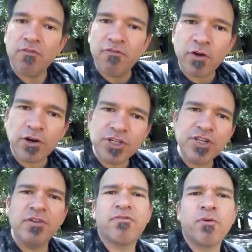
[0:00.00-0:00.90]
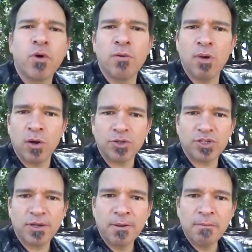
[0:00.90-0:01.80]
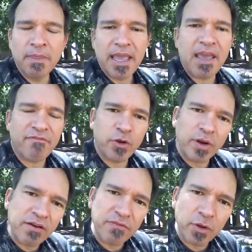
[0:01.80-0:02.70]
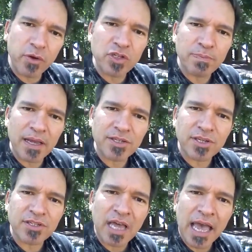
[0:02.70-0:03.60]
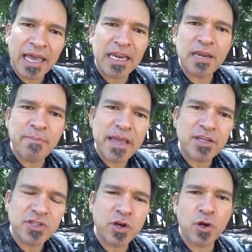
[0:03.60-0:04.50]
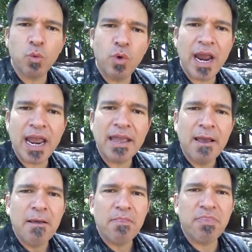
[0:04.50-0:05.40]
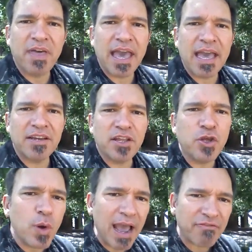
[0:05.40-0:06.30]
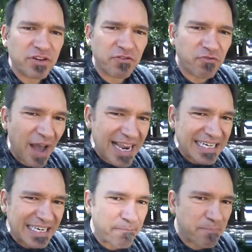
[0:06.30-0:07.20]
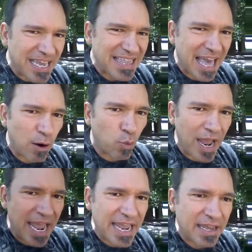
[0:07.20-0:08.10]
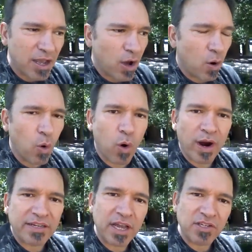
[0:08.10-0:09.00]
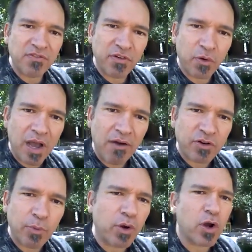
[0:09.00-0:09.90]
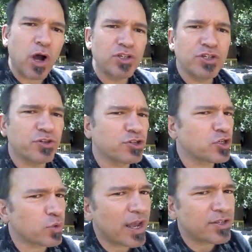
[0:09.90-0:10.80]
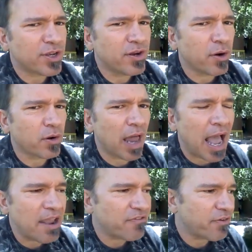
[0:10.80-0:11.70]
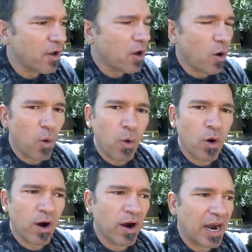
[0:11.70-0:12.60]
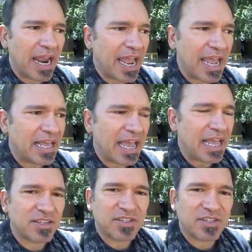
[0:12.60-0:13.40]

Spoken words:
First and foremost, if you're influenced by society to be a certain way, that you have to fight to be that way, or it doesn't feel comfortable, or causes you stress in your life, or it